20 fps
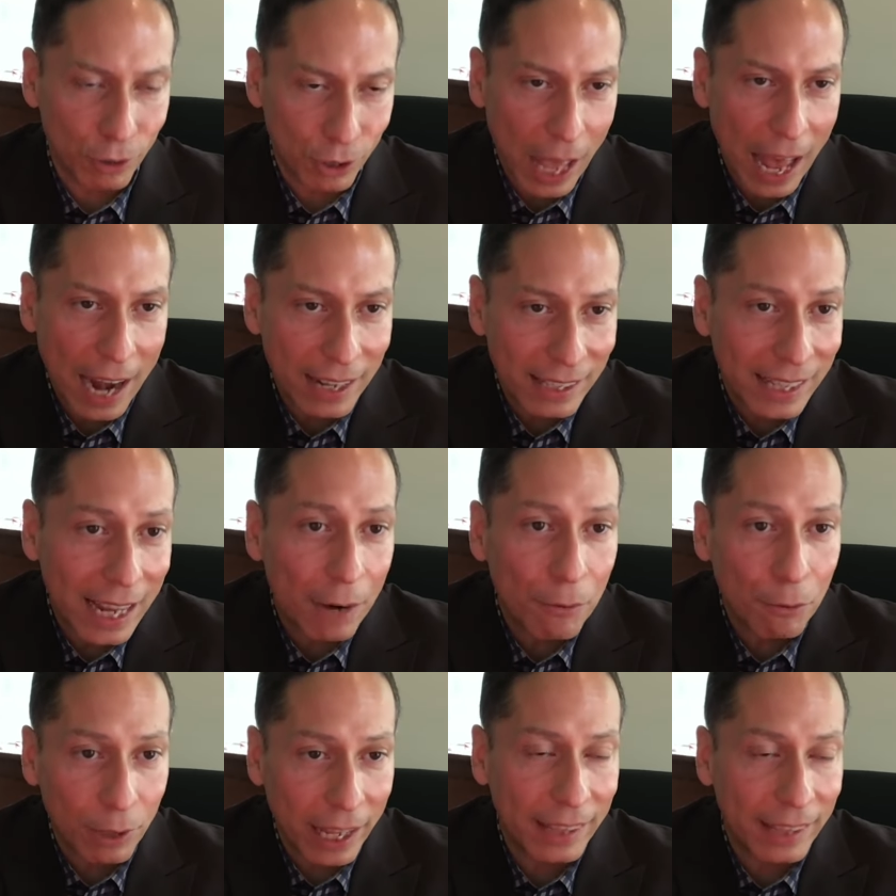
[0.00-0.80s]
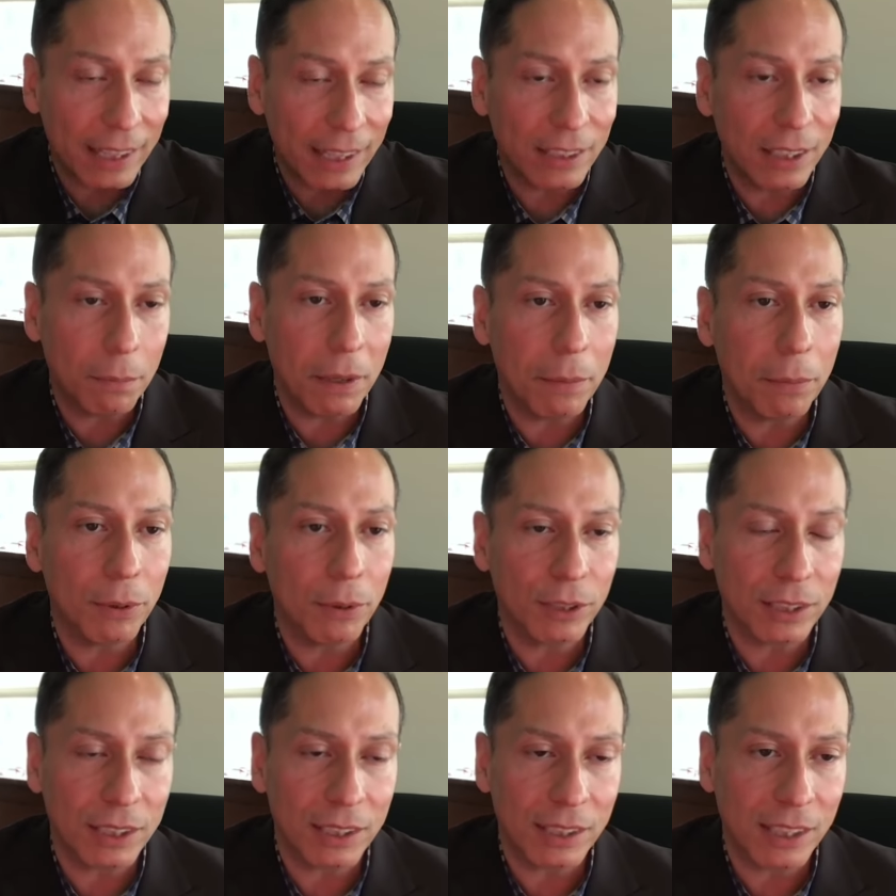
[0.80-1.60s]
how does that relate then to
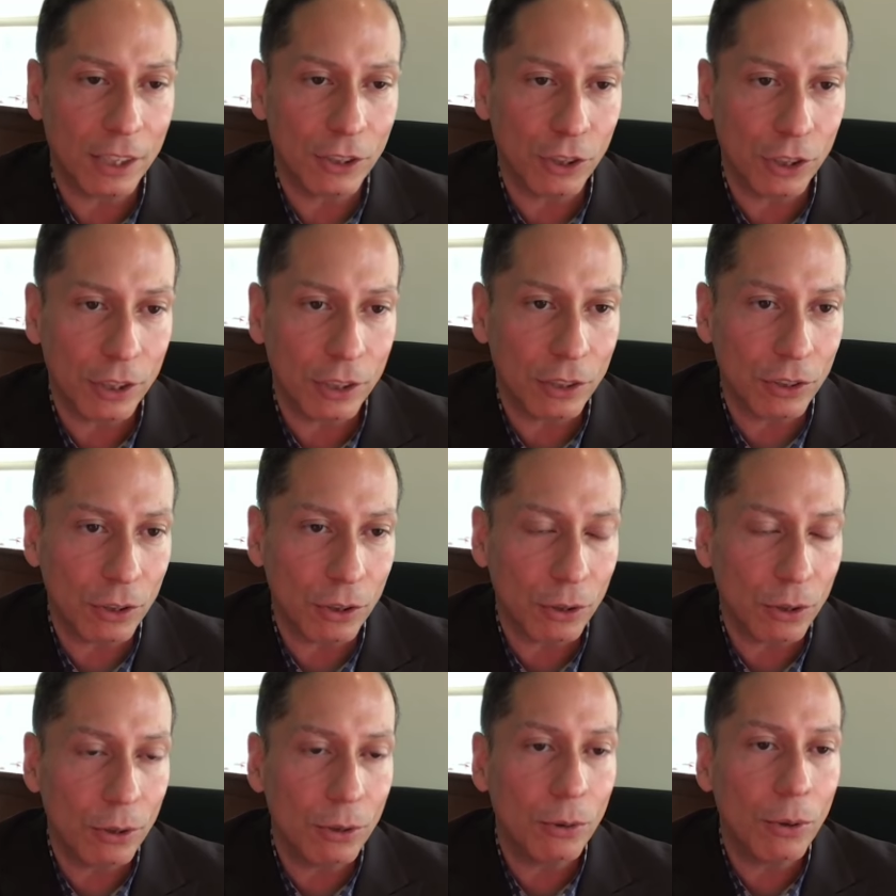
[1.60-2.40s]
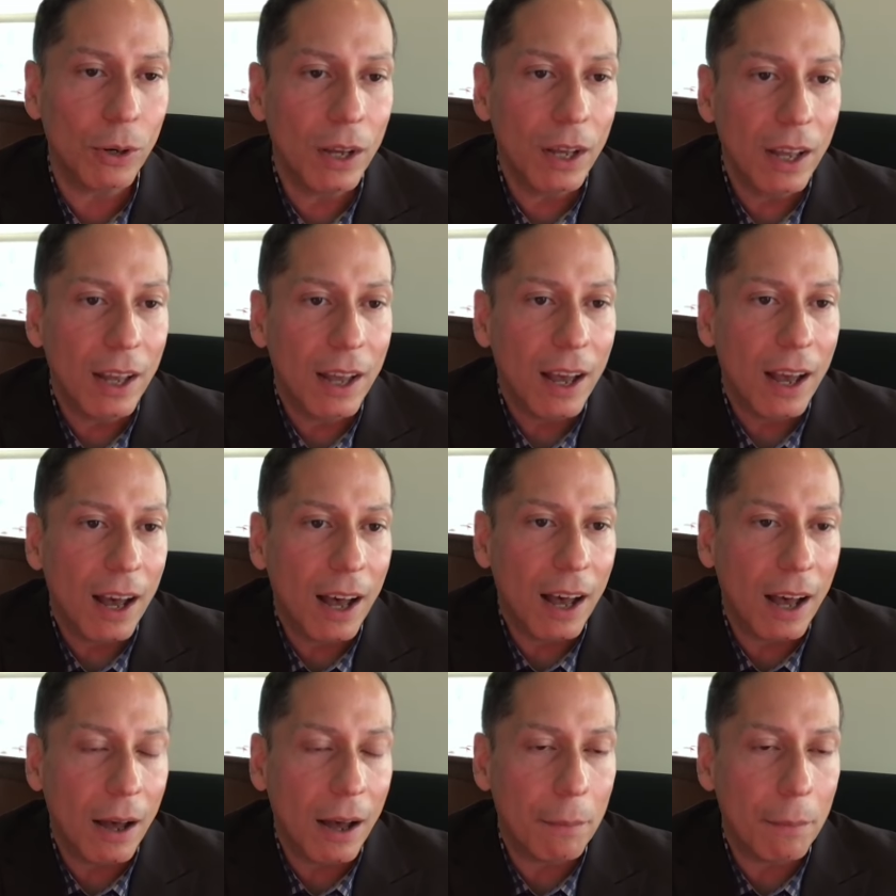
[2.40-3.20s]
people's decisions to
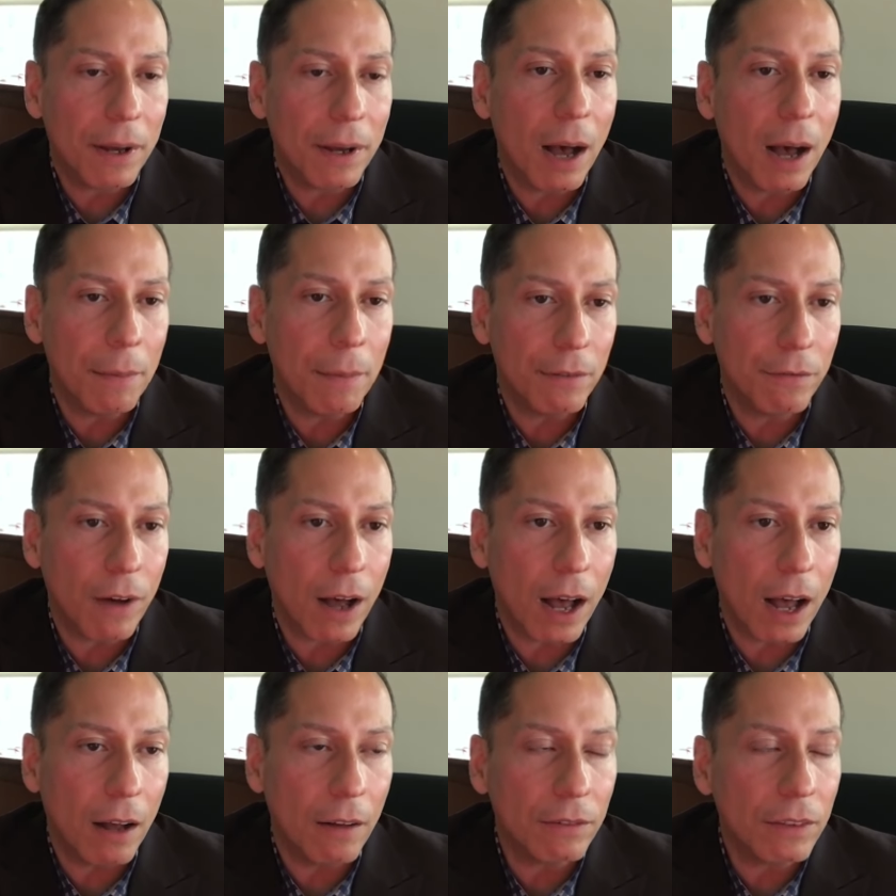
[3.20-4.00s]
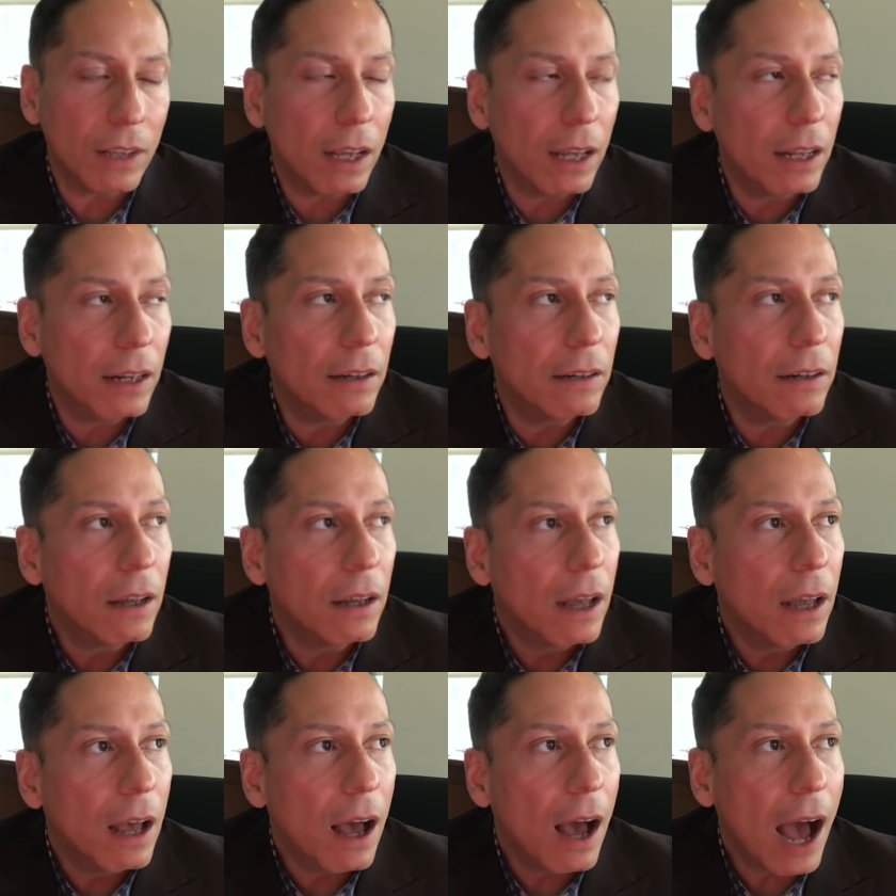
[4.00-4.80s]
uh, become involved? And
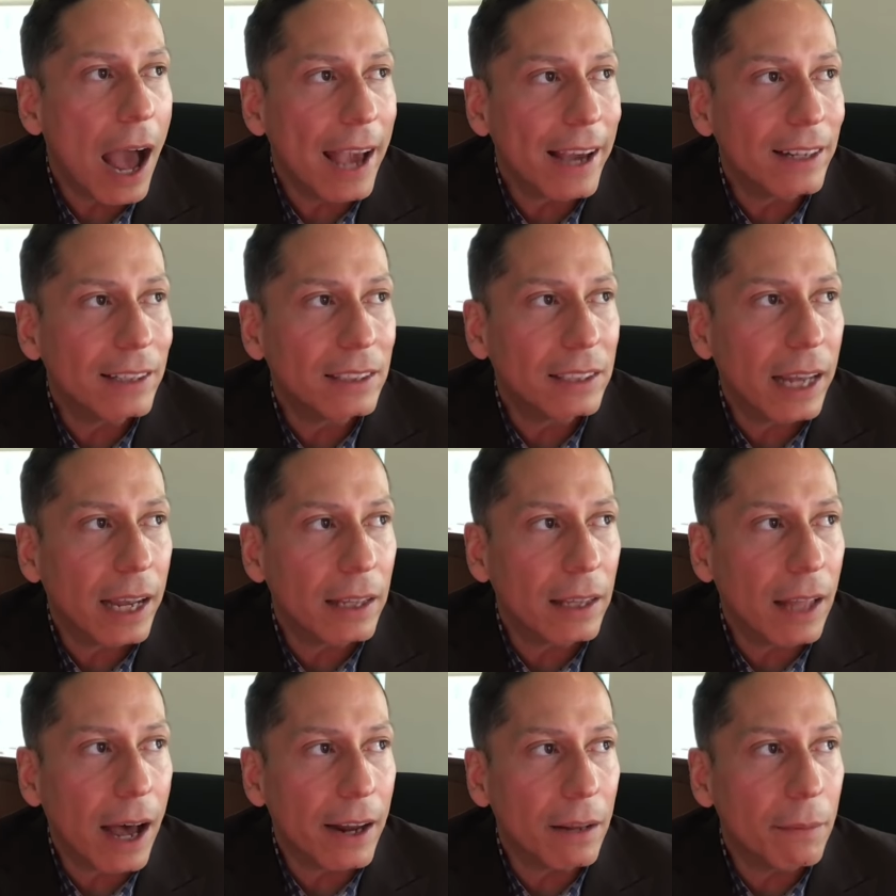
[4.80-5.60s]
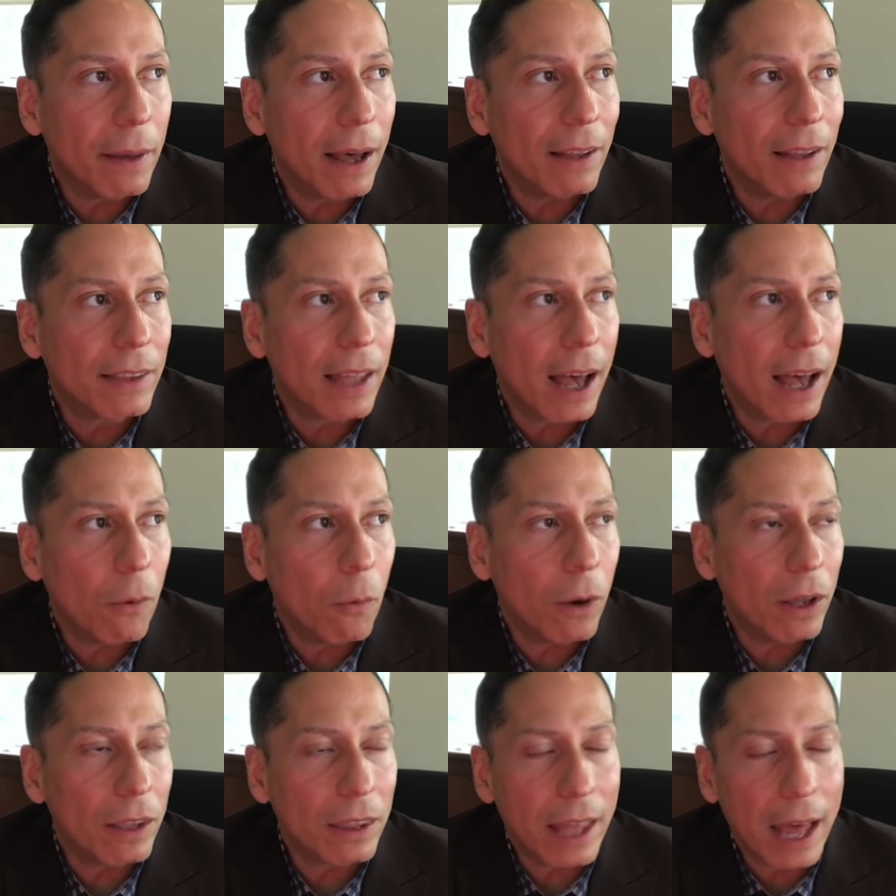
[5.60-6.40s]
I could say a lot about that,
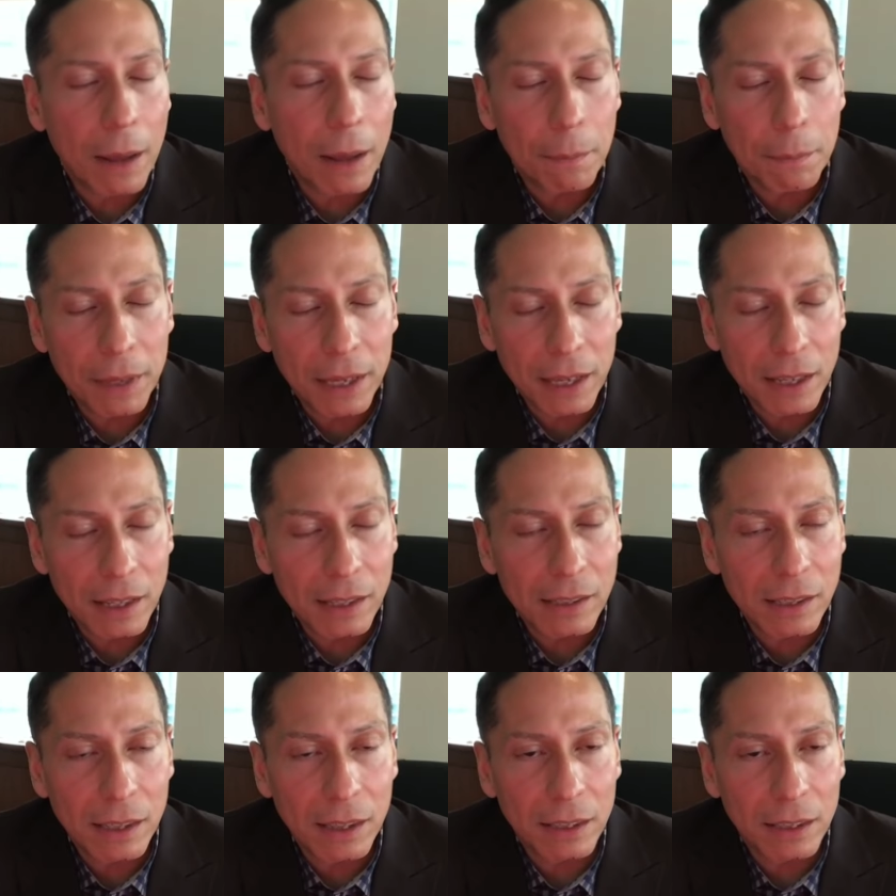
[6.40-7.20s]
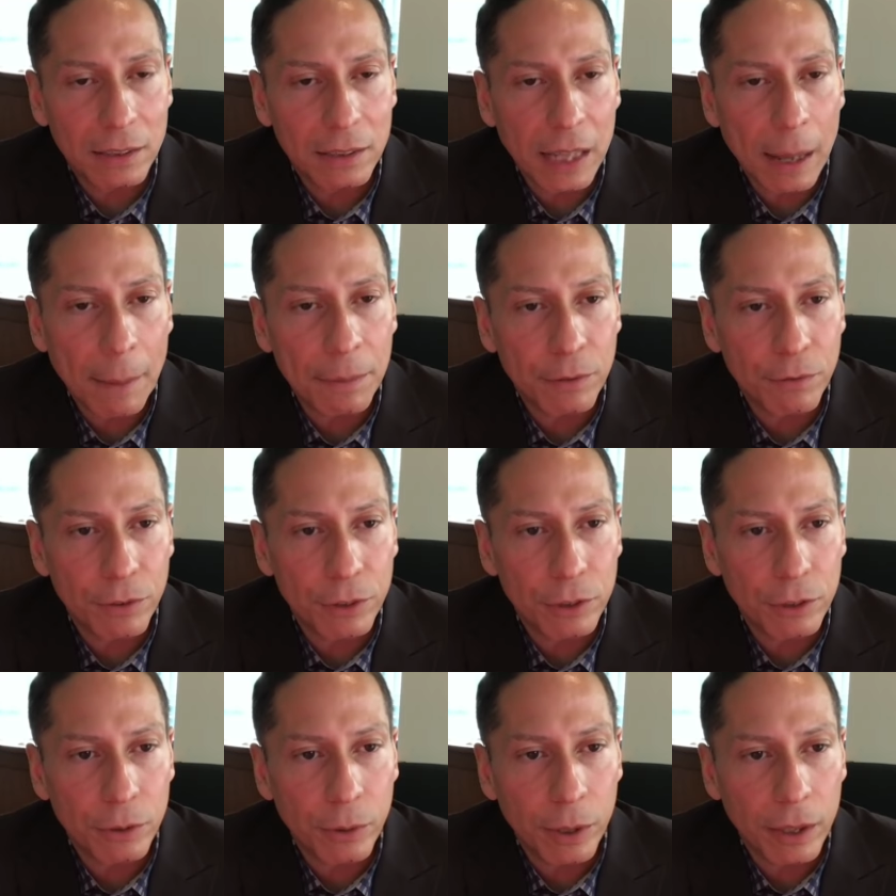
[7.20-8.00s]
what that means, and the steps
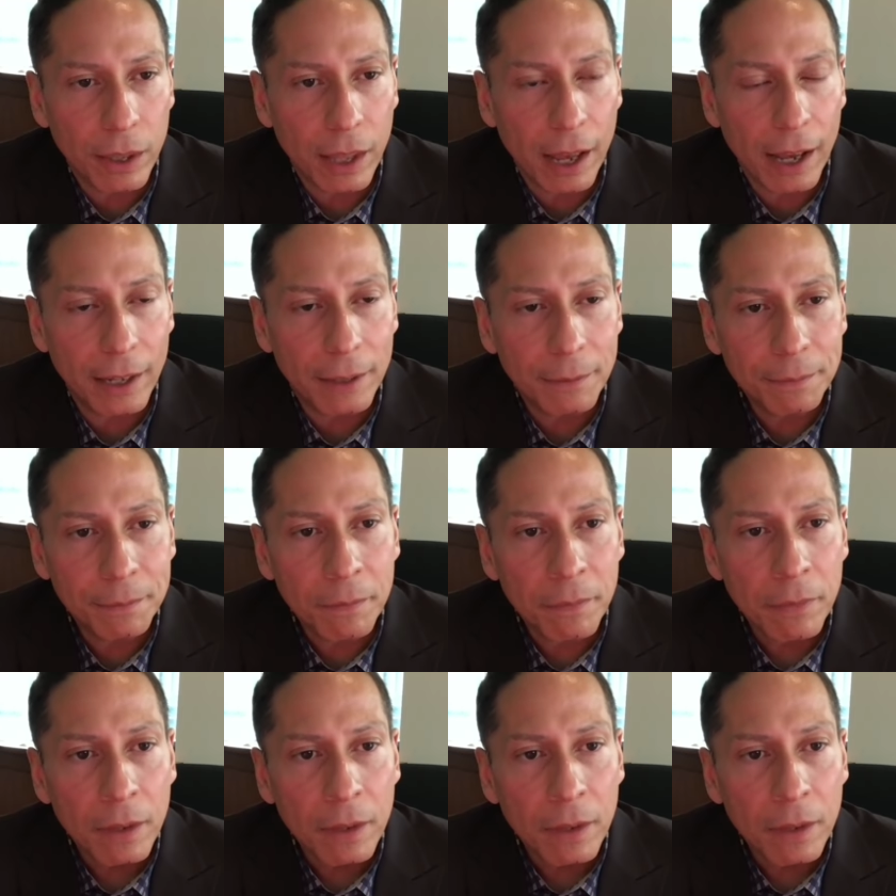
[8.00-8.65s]
for doing that.